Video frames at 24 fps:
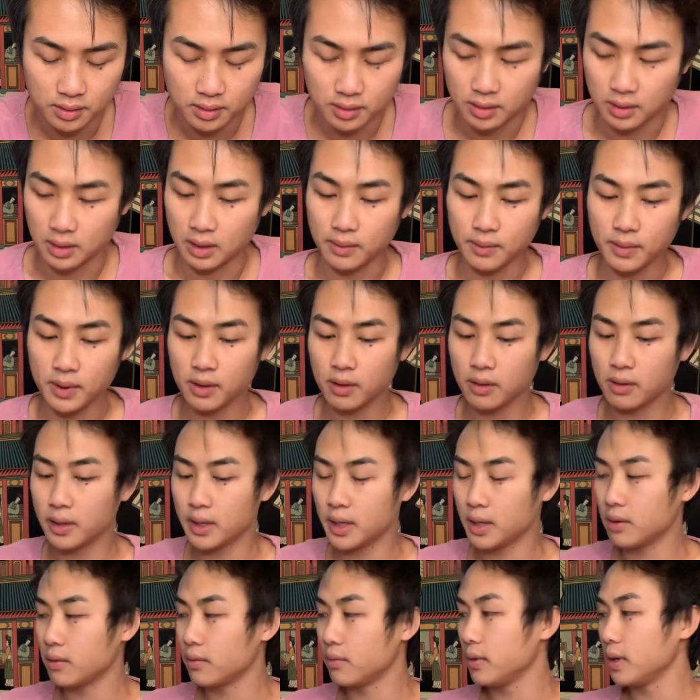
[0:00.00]
Let me go
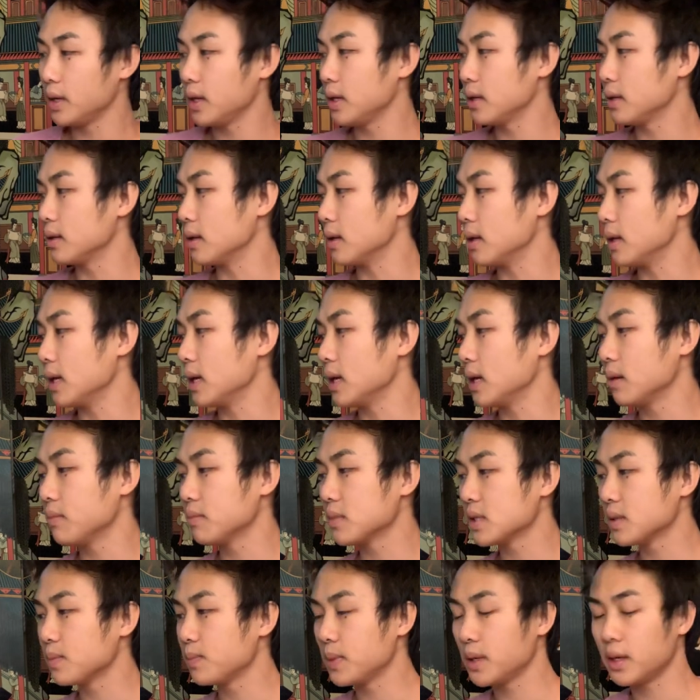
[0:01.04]
ahead and read the Lamb
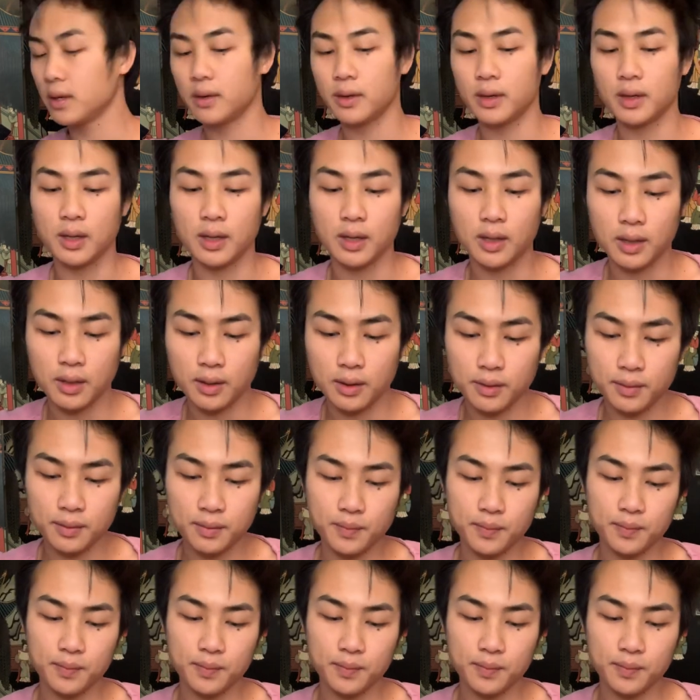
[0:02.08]
Spirit here.